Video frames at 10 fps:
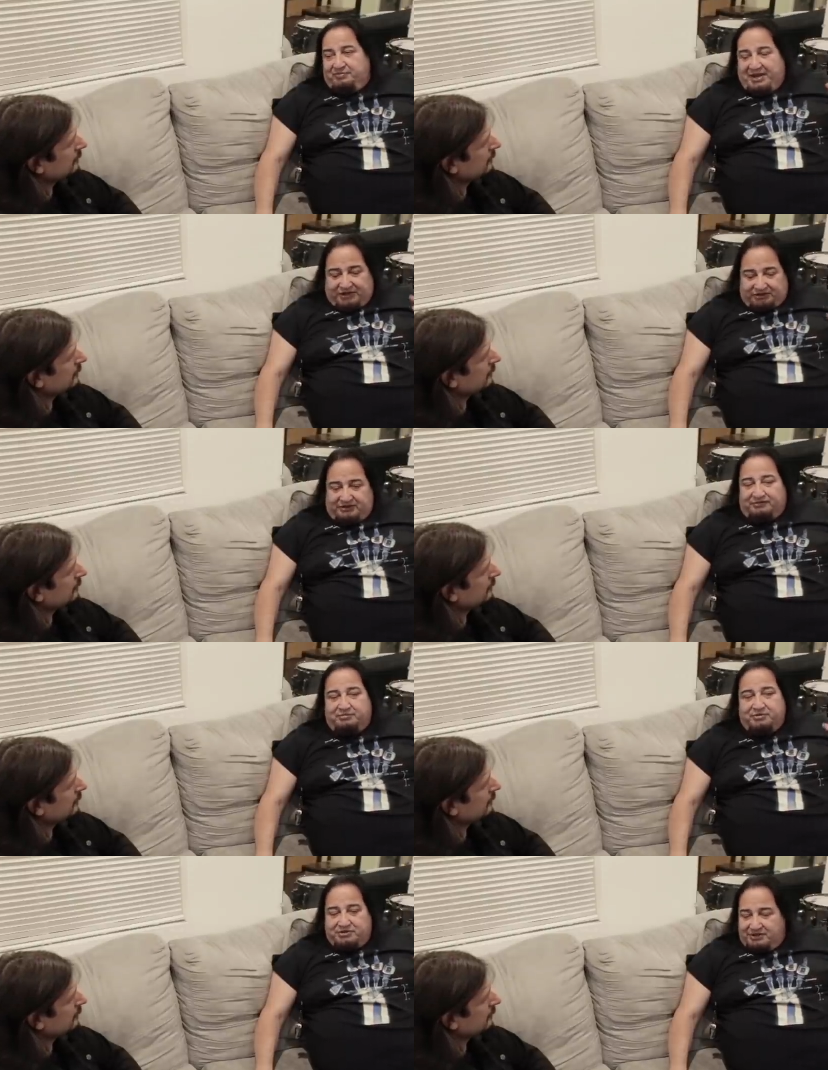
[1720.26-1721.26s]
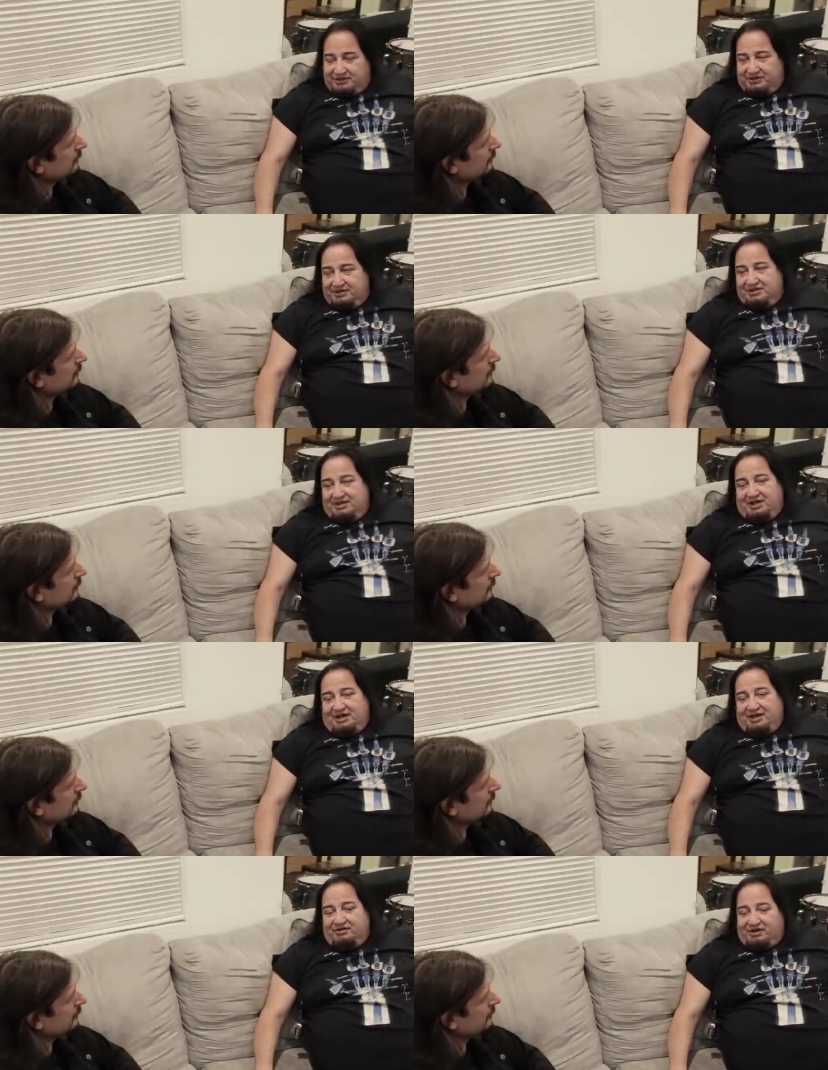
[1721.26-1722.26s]
Speaker 1: the passion of the music,
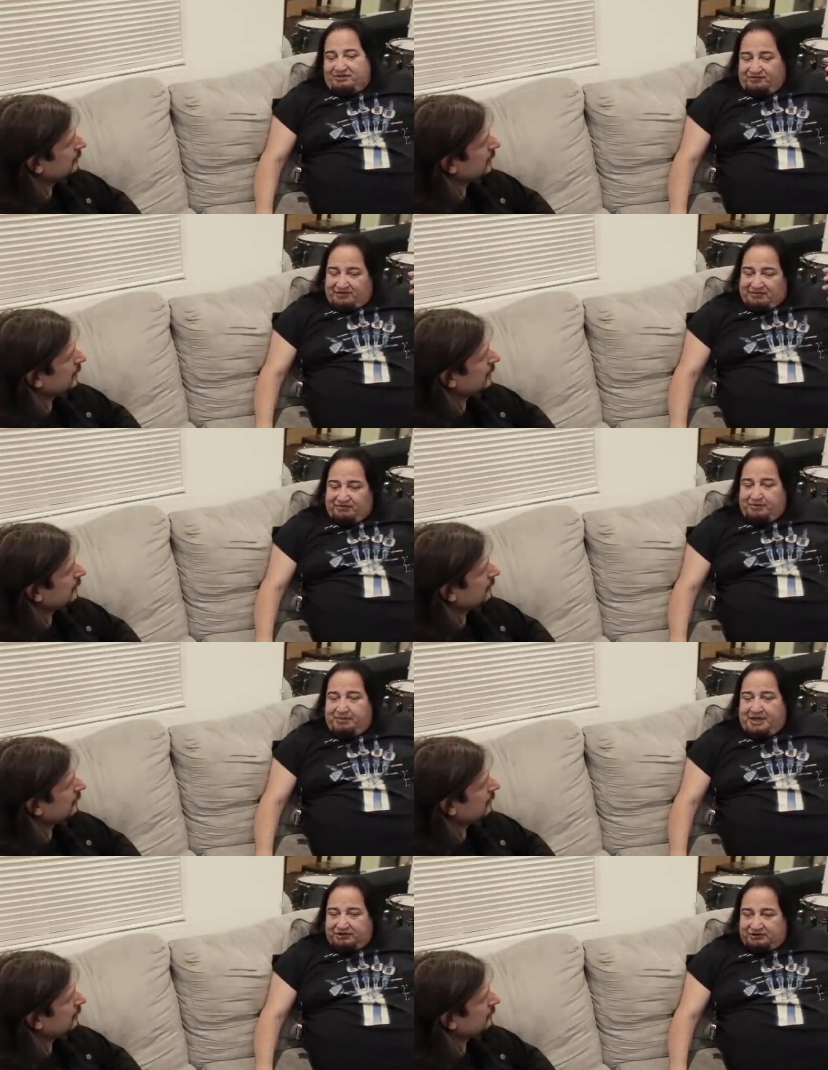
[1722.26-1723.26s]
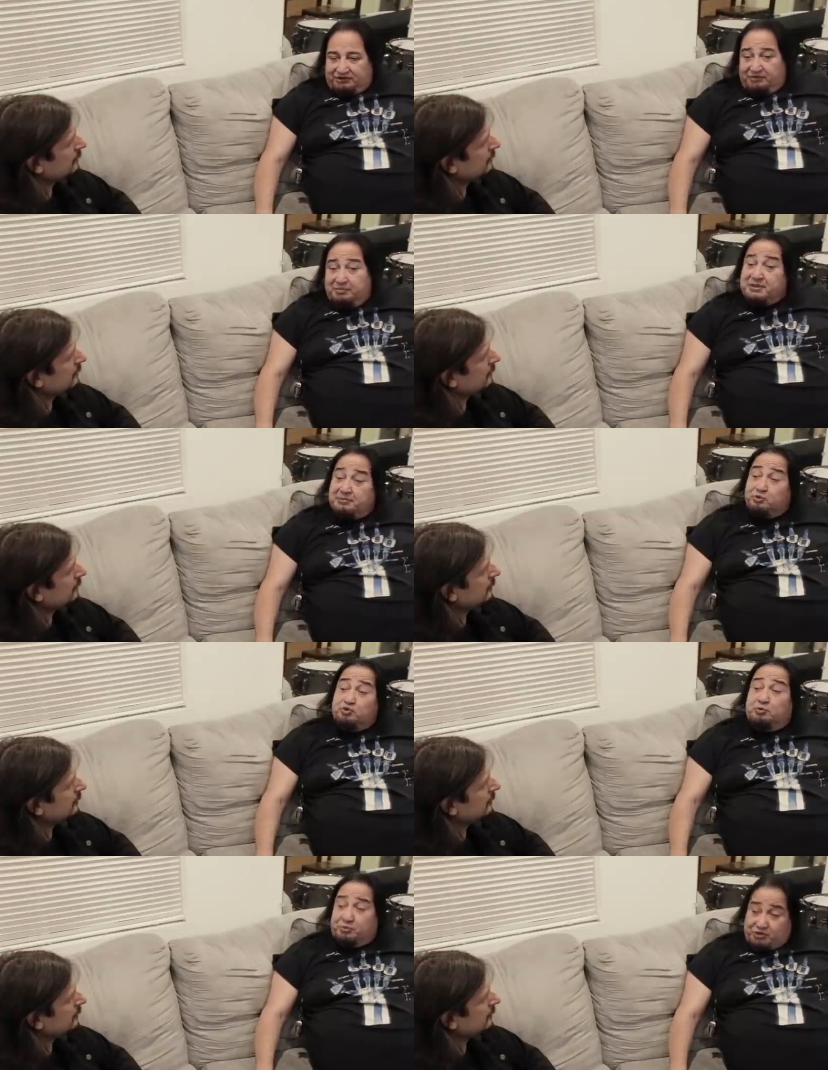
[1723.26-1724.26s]
and and and for the passion of the people
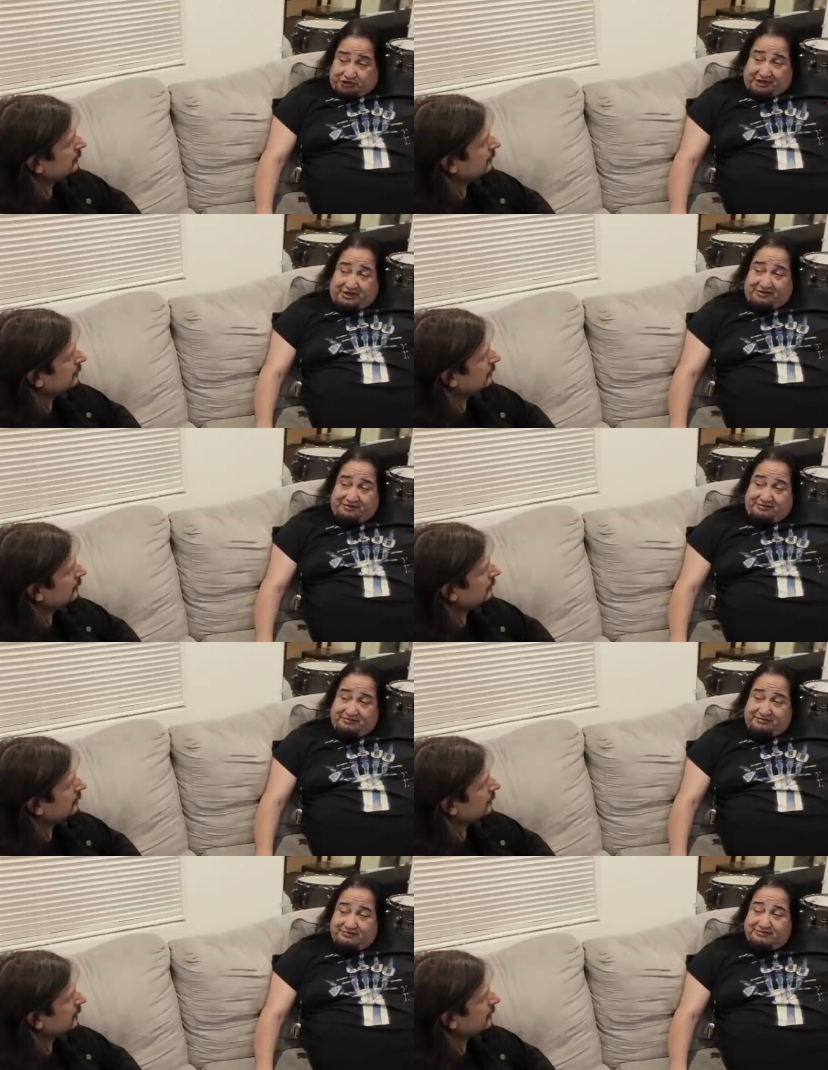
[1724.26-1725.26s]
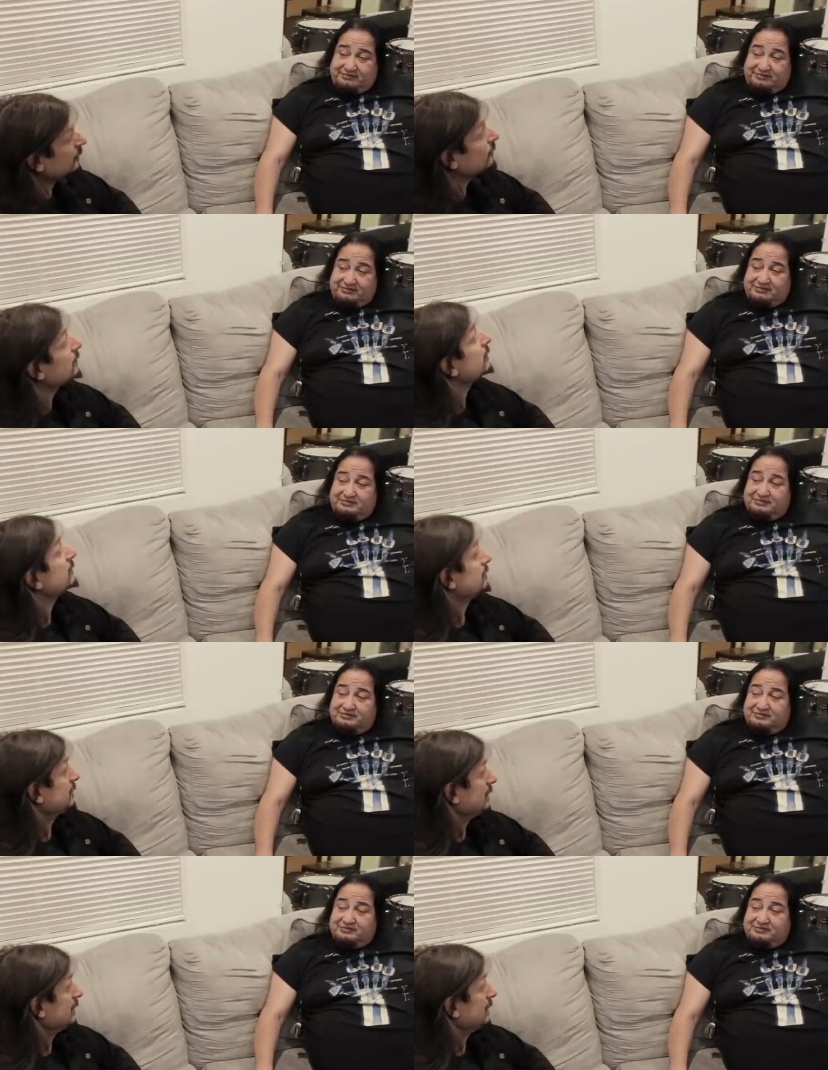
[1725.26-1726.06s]
who appreciate it.
Speaker 2: Cool.